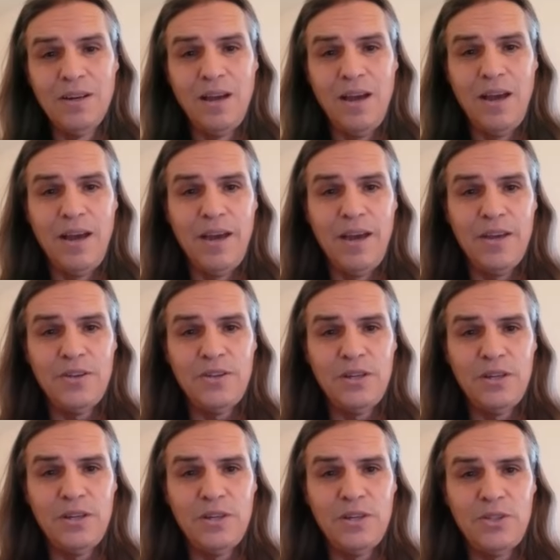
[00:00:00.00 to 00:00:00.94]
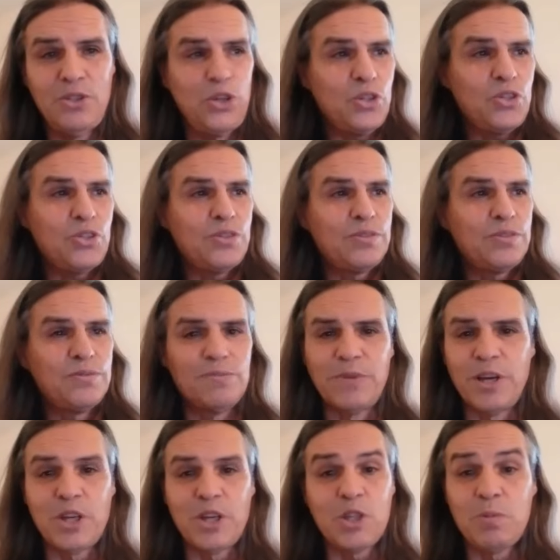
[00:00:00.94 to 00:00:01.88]
and uh, just
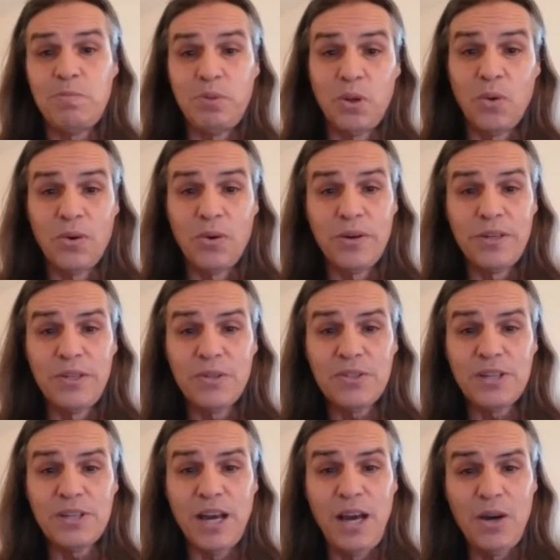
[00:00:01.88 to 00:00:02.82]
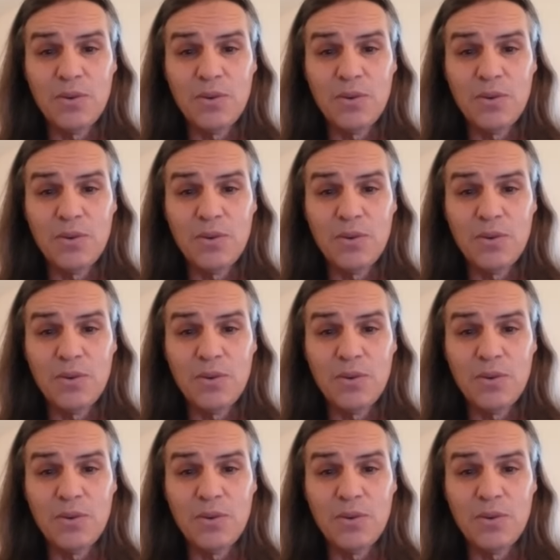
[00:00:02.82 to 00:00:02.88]
exploring your town.